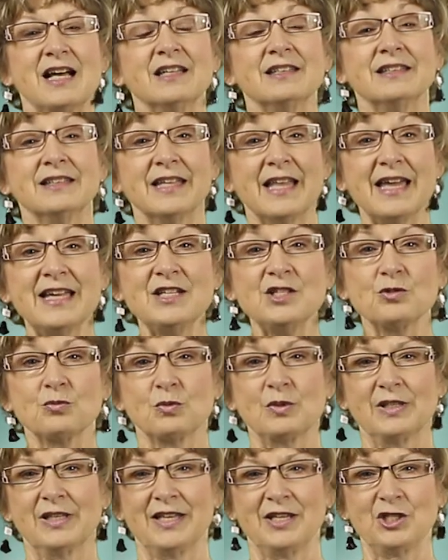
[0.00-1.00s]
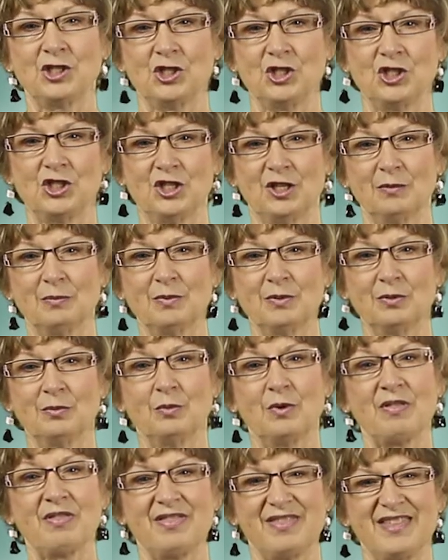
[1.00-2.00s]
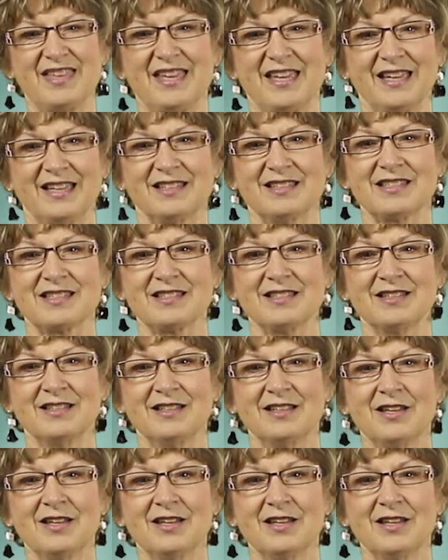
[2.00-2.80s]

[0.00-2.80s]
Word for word: a light relationship with things,